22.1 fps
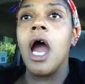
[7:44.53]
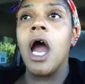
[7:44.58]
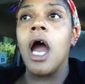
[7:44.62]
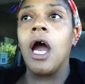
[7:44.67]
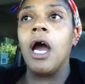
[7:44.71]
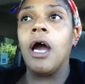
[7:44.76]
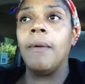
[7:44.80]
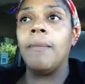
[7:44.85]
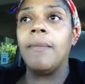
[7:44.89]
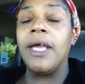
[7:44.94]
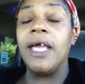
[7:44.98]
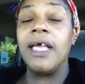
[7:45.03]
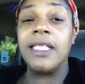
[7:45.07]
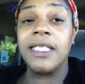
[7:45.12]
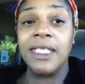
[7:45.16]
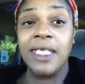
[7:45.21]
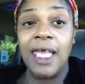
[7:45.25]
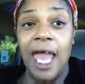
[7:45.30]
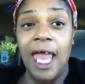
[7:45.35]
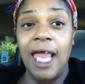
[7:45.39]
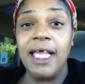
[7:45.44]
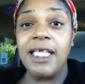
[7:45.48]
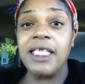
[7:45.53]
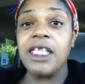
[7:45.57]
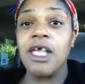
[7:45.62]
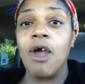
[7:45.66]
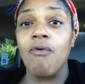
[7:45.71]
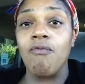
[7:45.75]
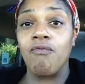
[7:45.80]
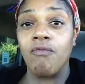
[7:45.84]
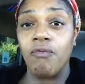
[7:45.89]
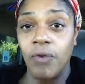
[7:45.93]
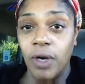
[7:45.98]
It tastes
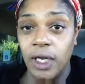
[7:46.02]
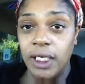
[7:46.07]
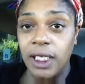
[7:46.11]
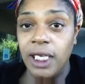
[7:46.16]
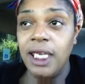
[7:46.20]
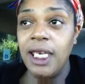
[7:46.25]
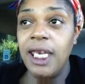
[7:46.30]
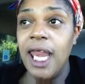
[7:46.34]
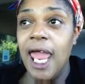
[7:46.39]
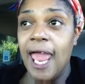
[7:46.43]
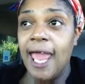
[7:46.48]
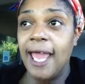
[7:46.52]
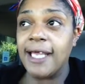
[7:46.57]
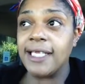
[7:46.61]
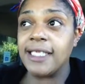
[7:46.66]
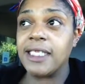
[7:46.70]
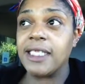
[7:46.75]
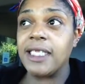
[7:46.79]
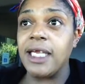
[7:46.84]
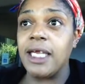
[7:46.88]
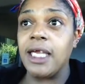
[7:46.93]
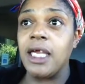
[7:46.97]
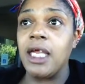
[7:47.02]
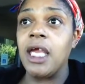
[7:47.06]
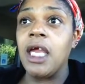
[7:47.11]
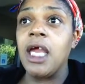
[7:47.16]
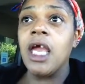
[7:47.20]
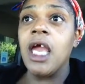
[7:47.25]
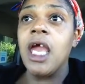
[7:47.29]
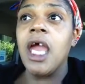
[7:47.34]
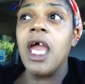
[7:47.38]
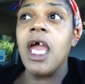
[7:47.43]
really nasty.